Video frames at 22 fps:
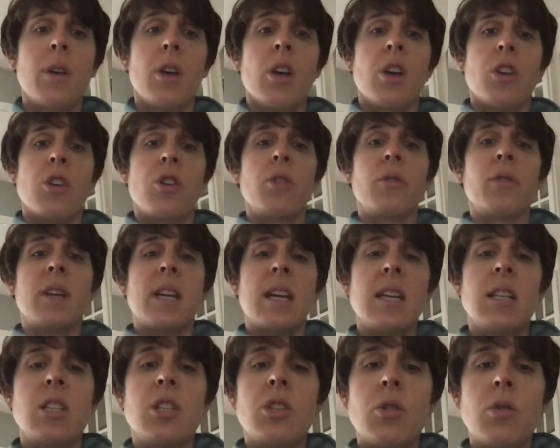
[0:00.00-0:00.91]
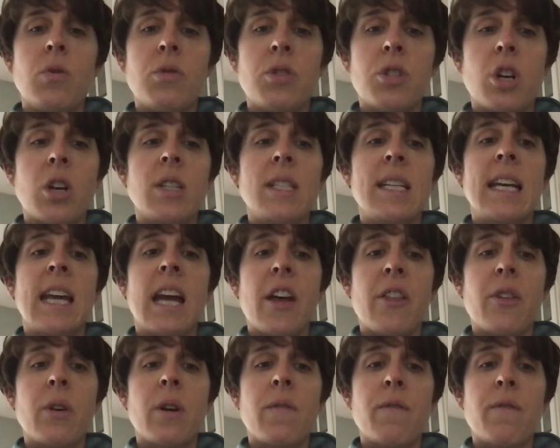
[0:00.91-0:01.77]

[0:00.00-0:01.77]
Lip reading: you'll need to start to gather